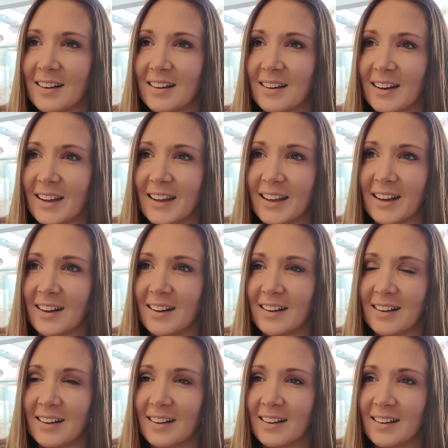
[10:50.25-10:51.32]
like,
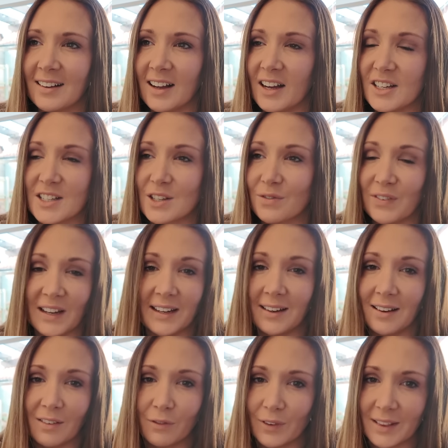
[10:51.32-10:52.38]
I just fell in
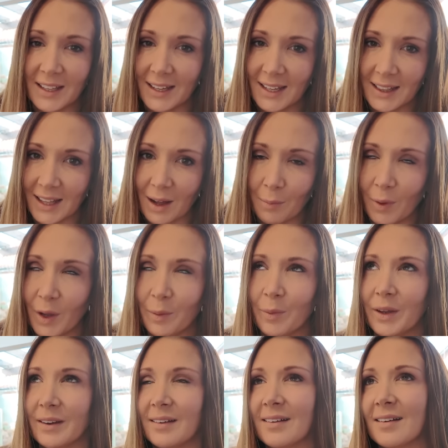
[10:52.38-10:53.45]
love with it in that
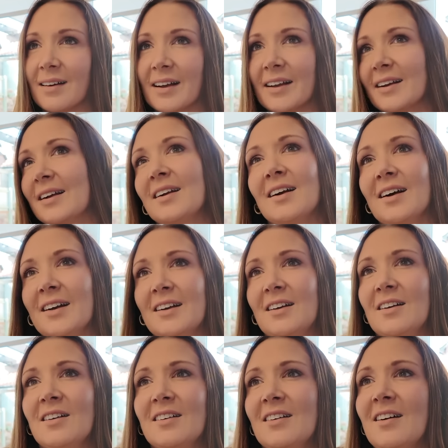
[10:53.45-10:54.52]
moment. I
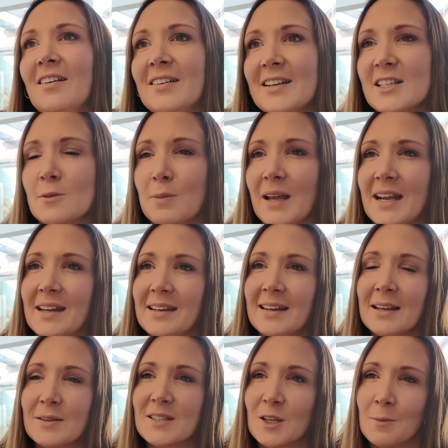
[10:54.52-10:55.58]
can't explain.
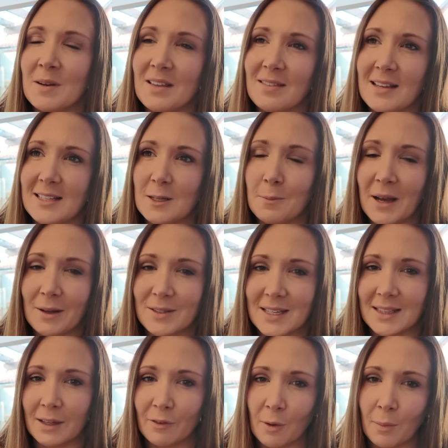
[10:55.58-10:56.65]
There's so many things about it
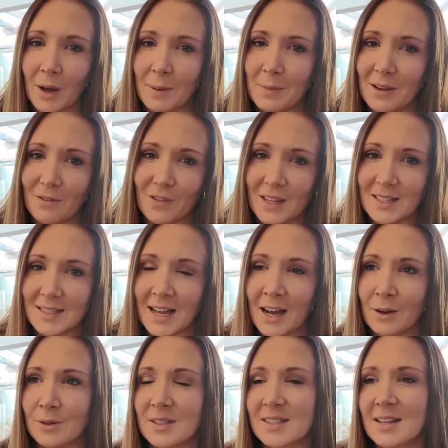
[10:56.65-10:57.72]
that remind me of this
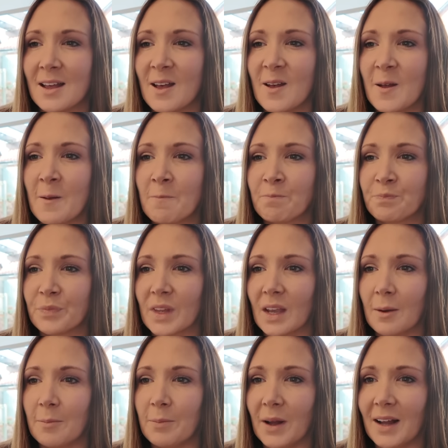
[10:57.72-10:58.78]
house,
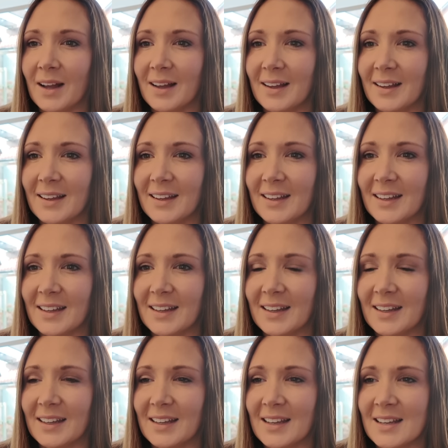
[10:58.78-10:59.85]
but
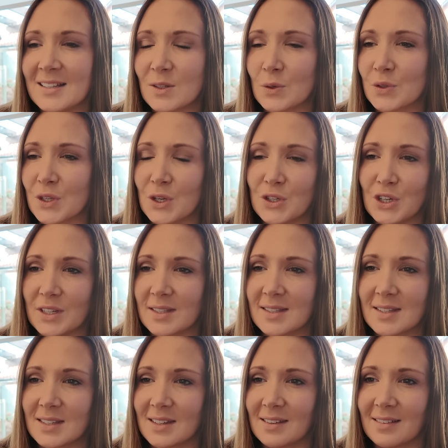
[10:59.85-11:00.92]
it's also
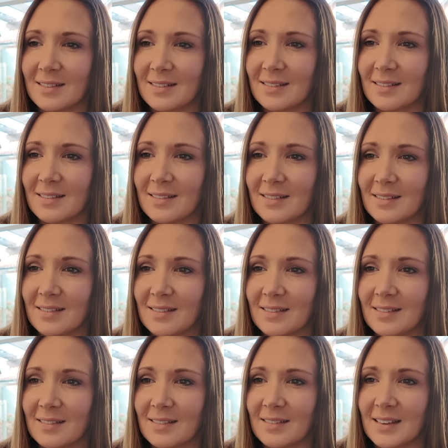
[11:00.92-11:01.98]
just,
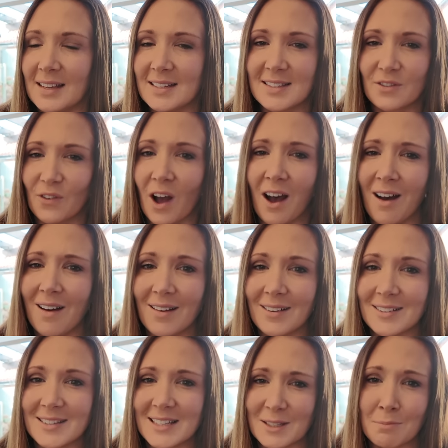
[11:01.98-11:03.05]
it's
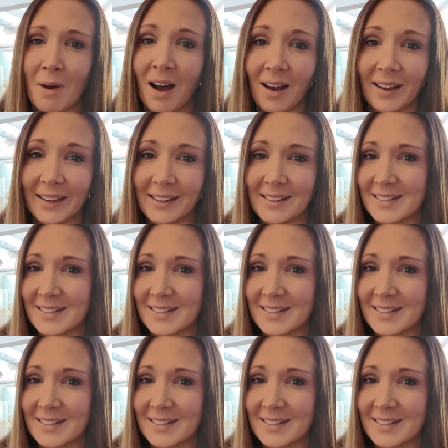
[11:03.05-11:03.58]
ours, it's mine